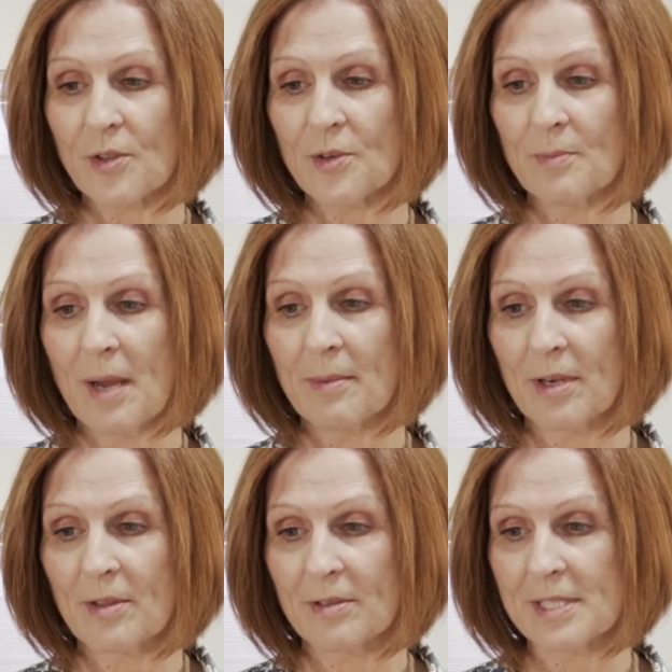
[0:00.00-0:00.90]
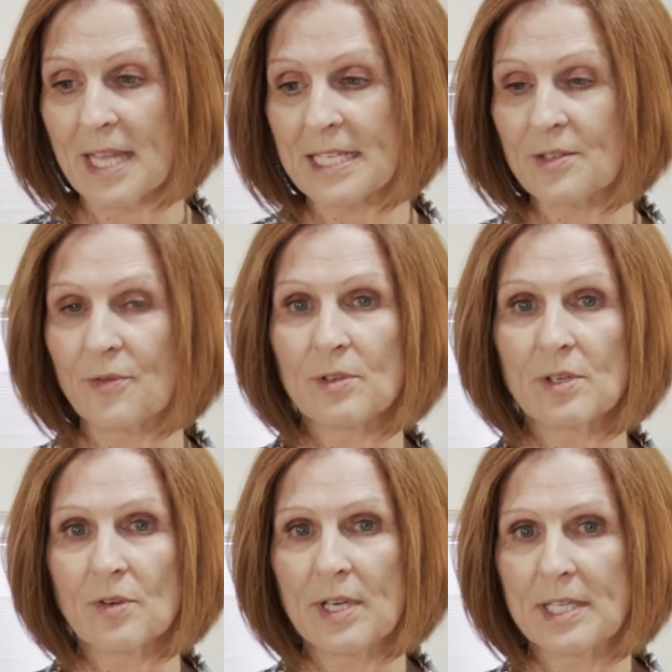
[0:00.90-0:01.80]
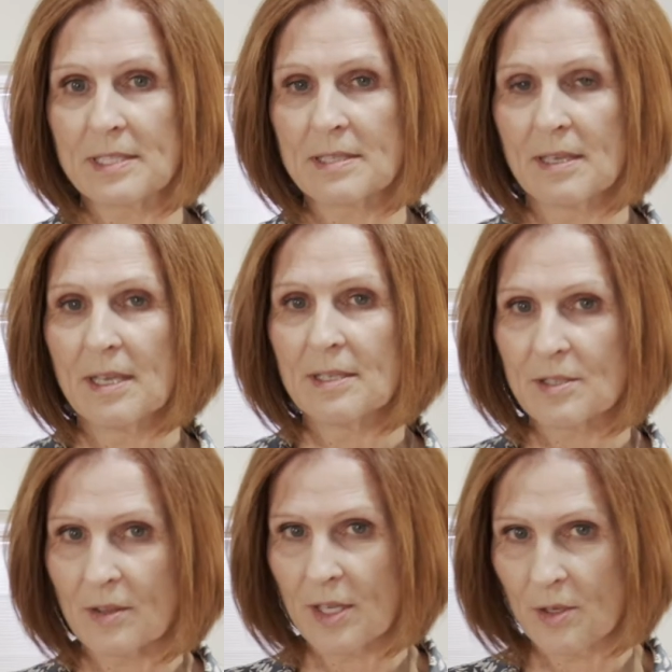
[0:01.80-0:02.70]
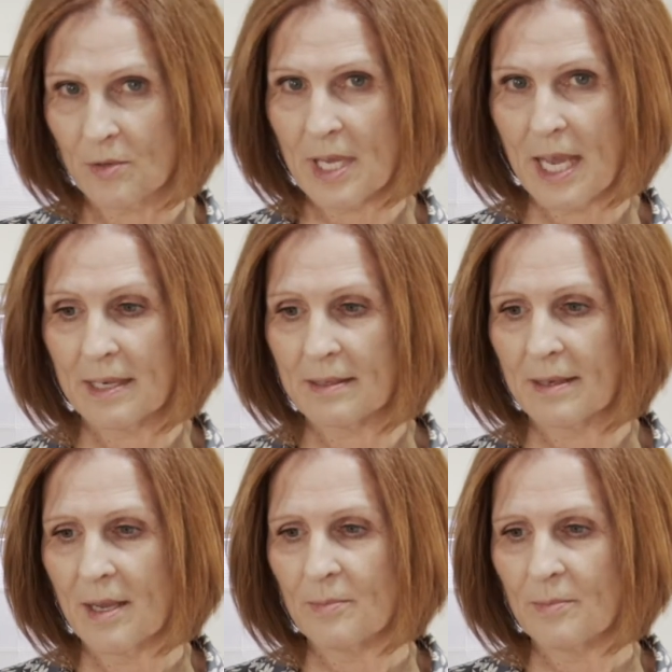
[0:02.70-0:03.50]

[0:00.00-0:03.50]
thermometer those last few degrees so that you can